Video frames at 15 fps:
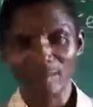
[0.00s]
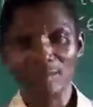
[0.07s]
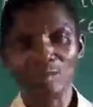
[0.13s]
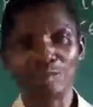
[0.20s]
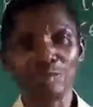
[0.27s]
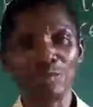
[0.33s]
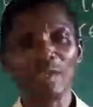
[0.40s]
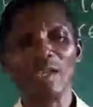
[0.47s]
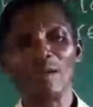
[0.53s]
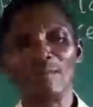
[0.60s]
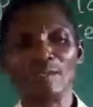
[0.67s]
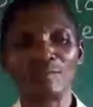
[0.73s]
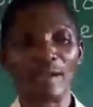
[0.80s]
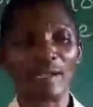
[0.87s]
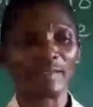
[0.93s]
You should be
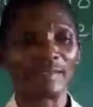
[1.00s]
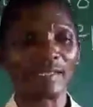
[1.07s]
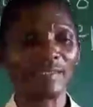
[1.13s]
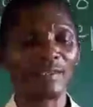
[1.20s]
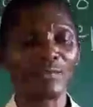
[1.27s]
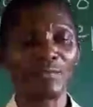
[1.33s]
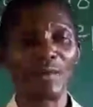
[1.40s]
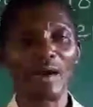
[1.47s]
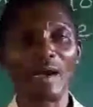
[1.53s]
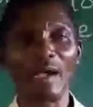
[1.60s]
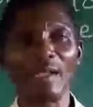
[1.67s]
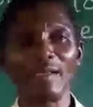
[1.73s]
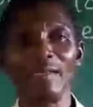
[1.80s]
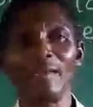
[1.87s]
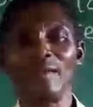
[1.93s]
able to
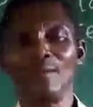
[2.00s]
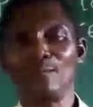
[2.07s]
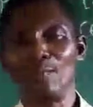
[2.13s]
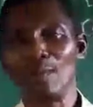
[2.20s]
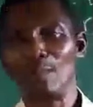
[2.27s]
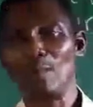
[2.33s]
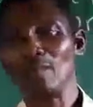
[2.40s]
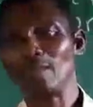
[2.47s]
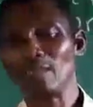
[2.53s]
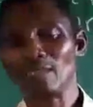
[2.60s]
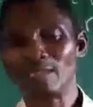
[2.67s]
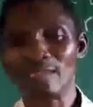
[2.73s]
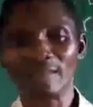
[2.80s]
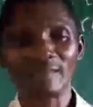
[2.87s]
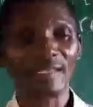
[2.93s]
identify
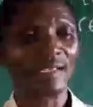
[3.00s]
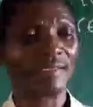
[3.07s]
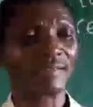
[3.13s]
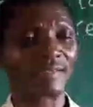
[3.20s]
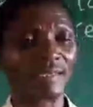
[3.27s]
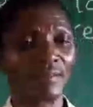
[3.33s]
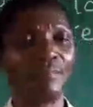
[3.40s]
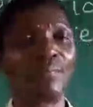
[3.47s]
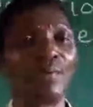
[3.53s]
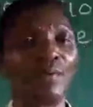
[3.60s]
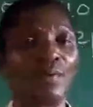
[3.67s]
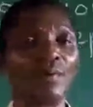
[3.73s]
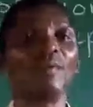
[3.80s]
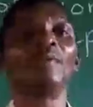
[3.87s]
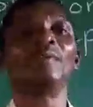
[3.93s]
prepositions in
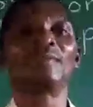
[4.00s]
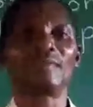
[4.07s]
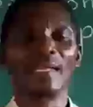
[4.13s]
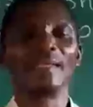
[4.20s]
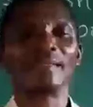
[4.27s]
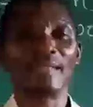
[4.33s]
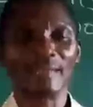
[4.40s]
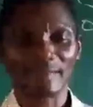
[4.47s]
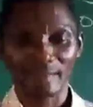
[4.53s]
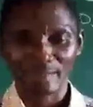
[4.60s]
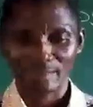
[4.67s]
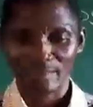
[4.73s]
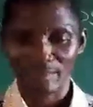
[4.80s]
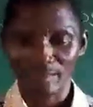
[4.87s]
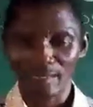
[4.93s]
simple
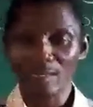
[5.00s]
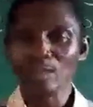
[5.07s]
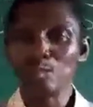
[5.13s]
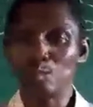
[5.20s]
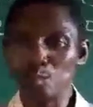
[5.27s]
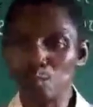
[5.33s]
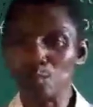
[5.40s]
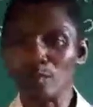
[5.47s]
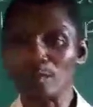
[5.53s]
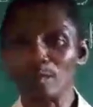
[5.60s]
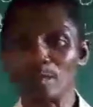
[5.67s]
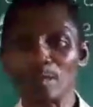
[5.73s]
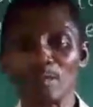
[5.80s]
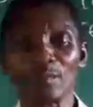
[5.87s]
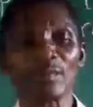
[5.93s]
sentences.
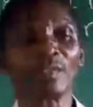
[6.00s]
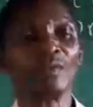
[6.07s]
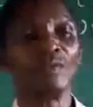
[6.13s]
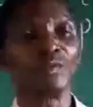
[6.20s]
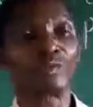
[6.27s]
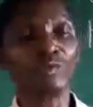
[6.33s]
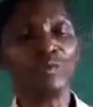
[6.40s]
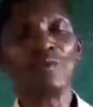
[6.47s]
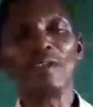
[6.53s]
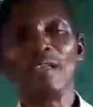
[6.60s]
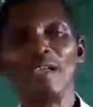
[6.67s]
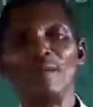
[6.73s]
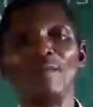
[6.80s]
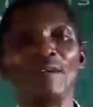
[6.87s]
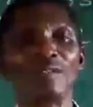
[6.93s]
2, you should
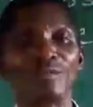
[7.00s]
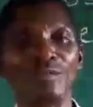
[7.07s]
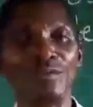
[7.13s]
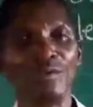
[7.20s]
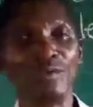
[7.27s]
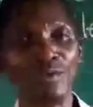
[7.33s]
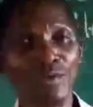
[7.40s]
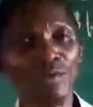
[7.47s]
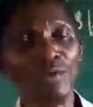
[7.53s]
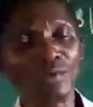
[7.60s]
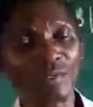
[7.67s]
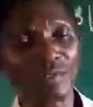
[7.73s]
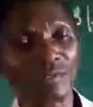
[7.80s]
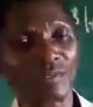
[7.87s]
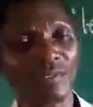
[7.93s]
be able to
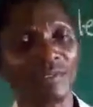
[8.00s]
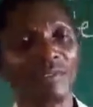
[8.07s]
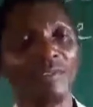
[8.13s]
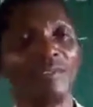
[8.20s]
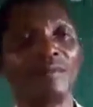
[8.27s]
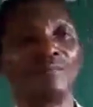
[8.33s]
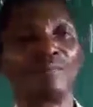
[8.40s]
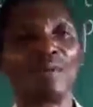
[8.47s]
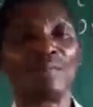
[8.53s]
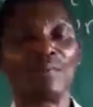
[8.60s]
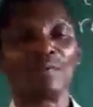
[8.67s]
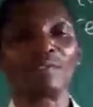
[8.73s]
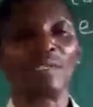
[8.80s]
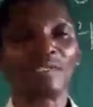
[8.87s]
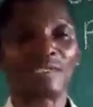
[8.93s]
use
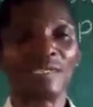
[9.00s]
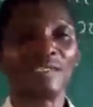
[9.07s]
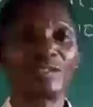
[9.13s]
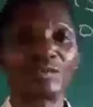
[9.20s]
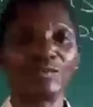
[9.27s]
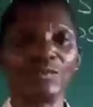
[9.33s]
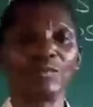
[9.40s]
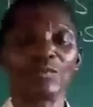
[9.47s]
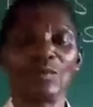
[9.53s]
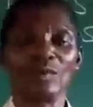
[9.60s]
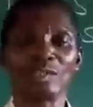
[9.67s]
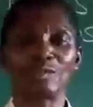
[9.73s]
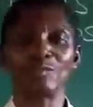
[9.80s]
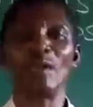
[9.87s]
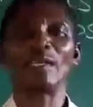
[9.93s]
prepositions to
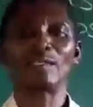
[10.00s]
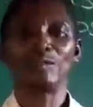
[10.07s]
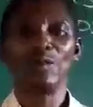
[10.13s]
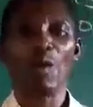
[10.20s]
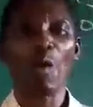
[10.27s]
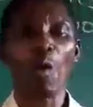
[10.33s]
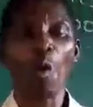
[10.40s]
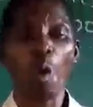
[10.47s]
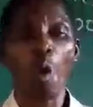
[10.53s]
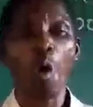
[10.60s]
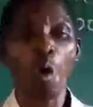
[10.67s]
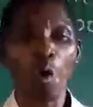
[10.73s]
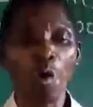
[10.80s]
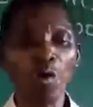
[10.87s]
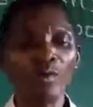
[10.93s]
construct your
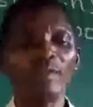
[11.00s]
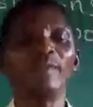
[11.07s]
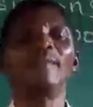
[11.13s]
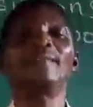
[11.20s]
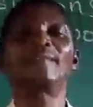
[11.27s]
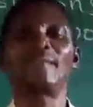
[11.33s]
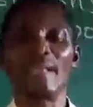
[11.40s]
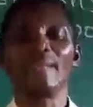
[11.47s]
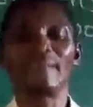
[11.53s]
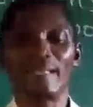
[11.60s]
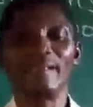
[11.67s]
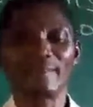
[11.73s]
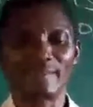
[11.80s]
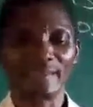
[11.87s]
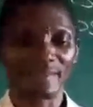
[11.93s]
own
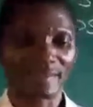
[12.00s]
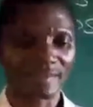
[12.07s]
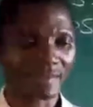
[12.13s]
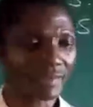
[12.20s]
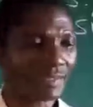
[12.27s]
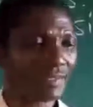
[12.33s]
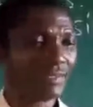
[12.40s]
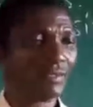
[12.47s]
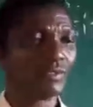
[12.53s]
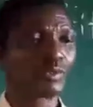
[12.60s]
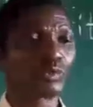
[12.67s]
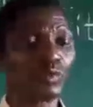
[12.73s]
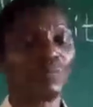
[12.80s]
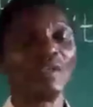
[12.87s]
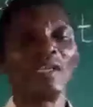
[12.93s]
sentences. You
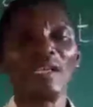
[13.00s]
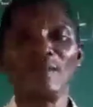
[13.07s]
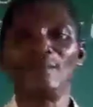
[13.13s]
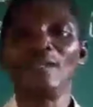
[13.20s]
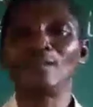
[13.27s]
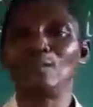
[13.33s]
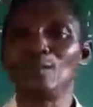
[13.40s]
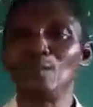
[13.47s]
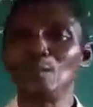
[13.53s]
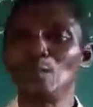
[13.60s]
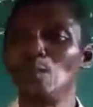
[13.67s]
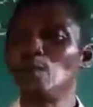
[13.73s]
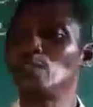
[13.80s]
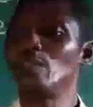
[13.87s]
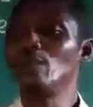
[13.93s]
should be able to
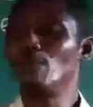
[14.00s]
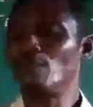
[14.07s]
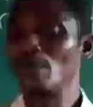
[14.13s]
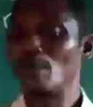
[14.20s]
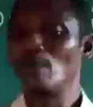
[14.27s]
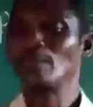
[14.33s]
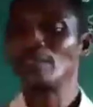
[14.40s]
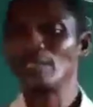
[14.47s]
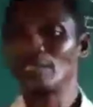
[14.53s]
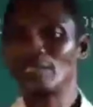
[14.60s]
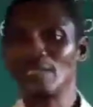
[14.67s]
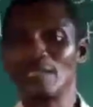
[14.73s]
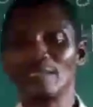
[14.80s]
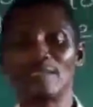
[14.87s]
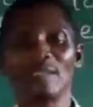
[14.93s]
use
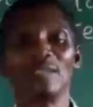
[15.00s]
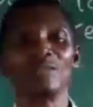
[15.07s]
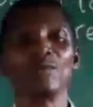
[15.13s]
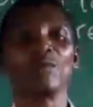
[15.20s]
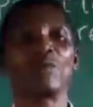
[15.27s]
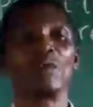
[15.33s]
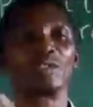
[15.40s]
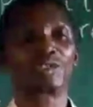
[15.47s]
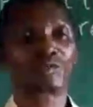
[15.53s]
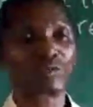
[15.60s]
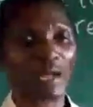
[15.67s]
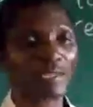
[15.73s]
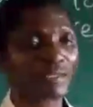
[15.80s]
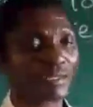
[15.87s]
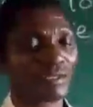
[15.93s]
prepositions to
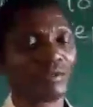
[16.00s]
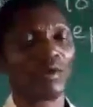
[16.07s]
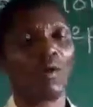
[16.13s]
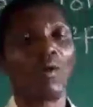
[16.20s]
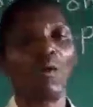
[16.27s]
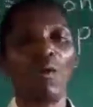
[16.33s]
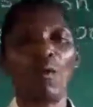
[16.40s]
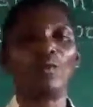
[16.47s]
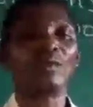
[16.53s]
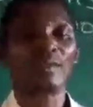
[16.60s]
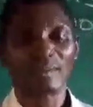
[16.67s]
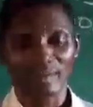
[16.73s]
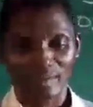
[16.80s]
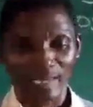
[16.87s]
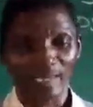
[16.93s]
construct your
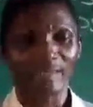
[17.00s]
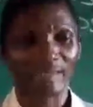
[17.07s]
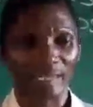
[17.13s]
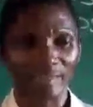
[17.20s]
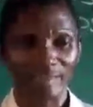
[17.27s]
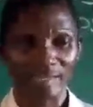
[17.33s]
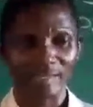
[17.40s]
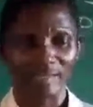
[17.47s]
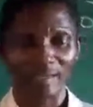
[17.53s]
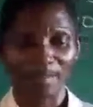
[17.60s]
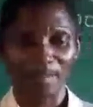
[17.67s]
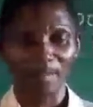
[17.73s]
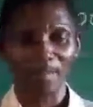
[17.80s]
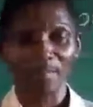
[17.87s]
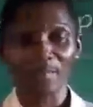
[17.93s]
own sentences.
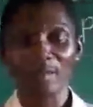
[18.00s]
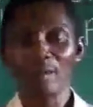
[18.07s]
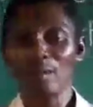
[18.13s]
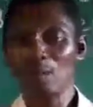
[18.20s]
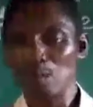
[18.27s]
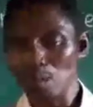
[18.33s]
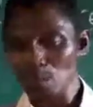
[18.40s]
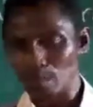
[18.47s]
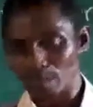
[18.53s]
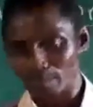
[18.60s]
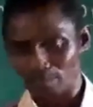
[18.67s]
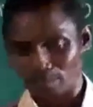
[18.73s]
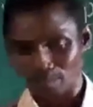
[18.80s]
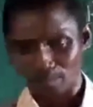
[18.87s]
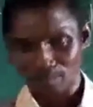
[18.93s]
Good.
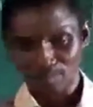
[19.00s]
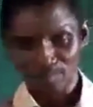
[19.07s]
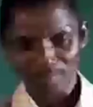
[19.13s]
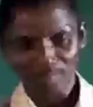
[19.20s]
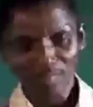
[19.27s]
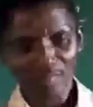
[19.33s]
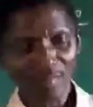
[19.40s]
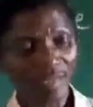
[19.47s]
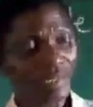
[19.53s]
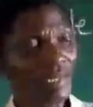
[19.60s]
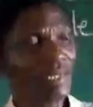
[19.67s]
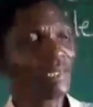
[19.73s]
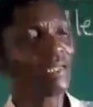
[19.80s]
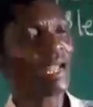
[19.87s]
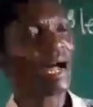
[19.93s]

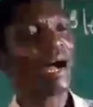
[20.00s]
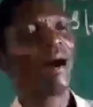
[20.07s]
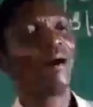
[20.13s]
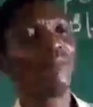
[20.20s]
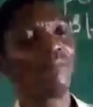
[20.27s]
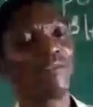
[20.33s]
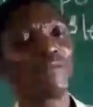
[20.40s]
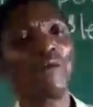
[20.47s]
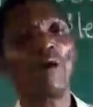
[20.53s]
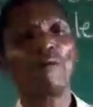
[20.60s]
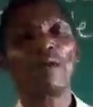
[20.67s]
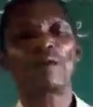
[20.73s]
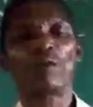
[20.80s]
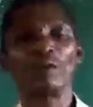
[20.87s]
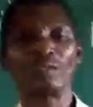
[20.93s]
Now, before
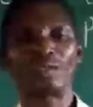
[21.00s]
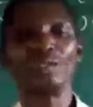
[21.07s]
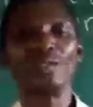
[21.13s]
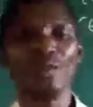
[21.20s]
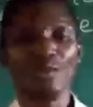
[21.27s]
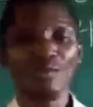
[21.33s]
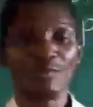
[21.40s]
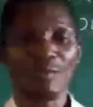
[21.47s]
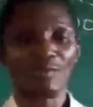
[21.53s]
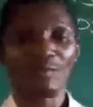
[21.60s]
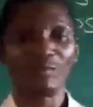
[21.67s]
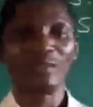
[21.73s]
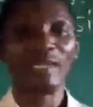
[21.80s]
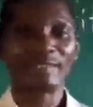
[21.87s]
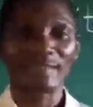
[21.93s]
we continue with
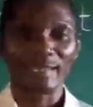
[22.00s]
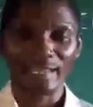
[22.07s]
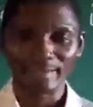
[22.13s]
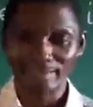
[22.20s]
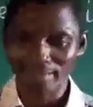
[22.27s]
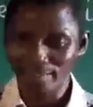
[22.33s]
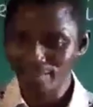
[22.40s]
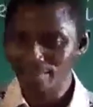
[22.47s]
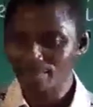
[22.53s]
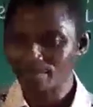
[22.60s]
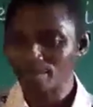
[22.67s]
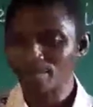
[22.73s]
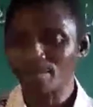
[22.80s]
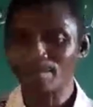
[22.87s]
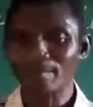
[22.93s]
today's
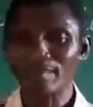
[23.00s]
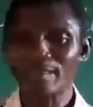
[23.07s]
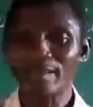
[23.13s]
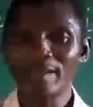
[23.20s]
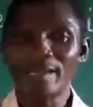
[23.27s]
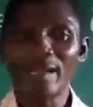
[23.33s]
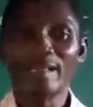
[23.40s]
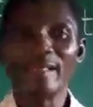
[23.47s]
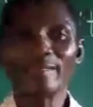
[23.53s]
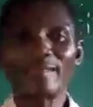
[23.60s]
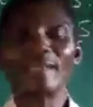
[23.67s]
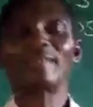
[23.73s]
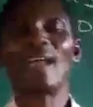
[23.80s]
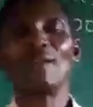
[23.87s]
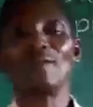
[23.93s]
lesson, let
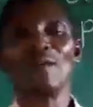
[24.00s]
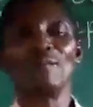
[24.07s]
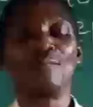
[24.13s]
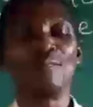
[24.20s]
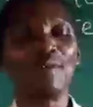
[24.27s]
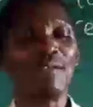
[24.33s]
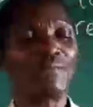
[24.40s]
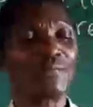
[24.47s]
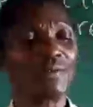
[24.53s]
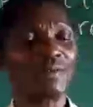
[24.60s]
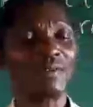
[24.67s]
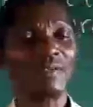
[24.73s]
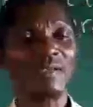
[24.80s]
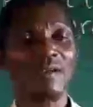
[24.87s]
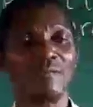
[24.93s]
us have a brief
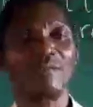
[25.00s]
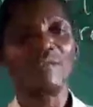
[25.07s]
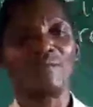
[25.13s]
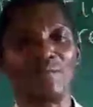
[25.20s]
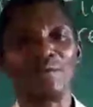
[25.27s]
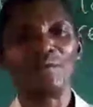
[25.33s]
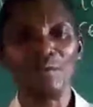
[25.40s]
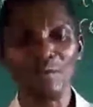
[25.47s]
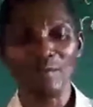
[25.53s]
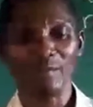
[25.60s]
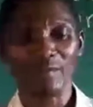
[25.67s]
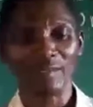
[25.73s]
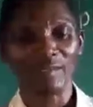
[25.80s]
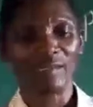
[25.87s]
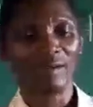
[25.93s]

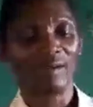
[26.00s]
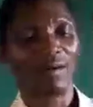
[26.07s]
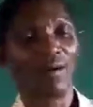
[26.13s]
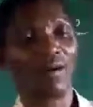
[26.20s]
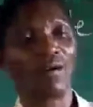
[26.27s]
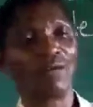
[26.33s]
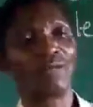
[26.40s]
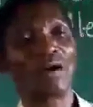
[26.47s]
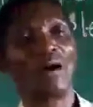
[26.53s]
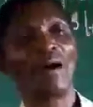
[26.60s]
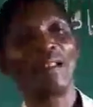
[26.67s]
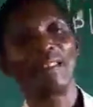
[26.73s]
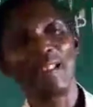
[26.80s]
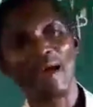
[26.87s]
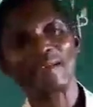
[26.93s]
review of
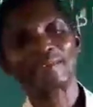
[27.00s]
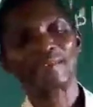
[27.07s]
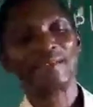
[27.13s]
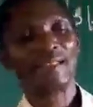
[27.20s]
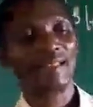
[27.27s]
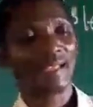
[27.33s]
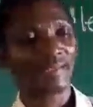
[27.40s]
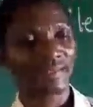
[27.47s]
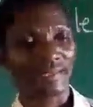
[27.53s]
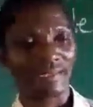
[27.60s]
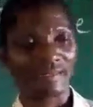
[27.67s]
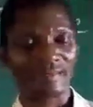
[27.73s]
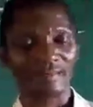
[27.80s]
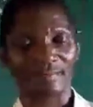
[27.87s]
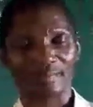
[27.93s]
our last
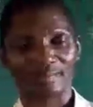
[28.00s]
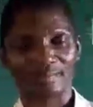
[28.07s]
lesson.